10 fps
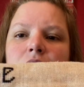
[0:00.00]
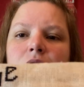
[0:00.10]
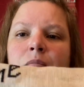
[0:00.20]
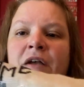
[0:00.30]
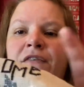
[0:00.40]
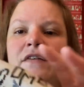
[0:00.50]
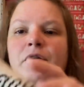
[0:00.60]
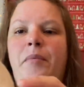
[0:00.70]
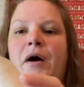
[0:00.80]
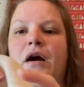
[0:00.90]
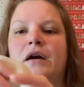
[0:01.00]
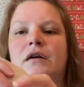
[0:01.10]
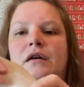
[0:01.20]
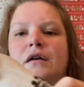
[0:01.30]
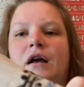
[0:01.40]
my favorite
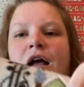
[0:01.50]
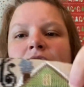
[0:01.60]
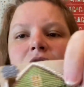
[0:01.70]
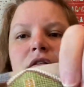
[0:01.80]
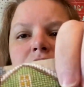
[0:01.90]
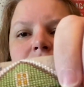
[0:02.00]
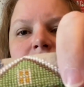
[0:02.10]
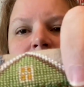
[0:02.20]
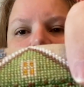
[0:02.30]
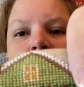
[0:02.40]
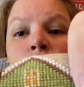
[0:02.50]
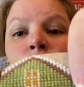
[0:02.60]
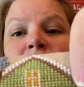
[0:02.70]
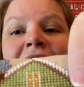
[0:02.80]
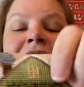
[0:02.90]
part, and
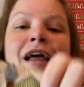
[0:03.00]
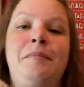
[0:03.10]
I